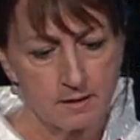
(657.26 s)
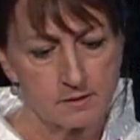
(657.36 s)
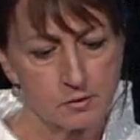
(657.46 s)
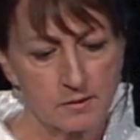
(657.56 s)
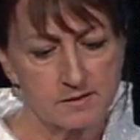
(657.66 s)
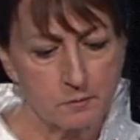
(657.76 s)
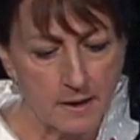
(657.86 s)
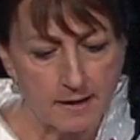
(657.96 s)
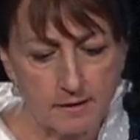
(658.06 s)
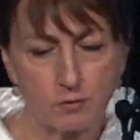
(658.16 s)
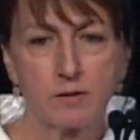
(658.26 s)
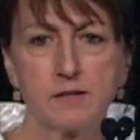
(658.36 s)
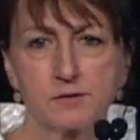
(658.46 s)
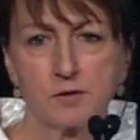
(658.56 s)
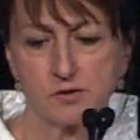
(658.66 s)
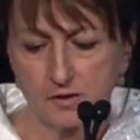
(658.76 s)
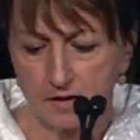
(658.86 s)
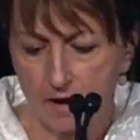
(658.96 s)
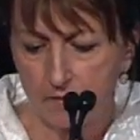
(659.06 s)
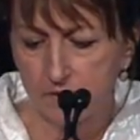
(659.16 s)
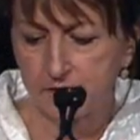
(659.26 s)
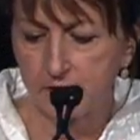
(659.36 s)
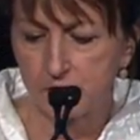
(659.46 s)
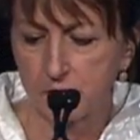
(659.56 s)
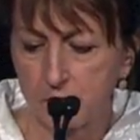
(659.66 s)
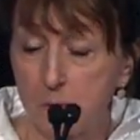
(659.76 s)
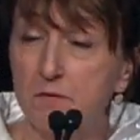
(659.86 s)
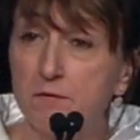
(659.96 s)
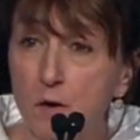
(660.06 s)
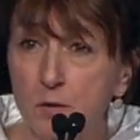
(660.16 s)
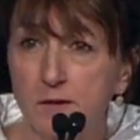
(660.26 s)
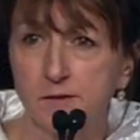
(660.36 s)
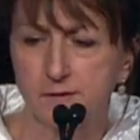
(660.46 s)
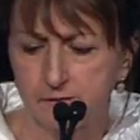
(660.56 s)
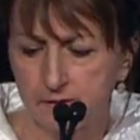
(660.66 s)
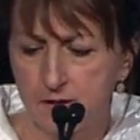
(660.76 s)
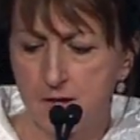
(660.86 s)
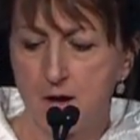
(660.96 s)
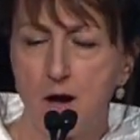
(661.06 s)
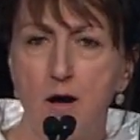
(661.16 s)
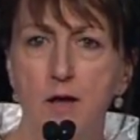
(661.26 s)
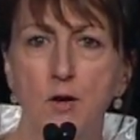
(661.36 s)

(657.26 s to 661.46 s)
So expanding research and conversation from a focus on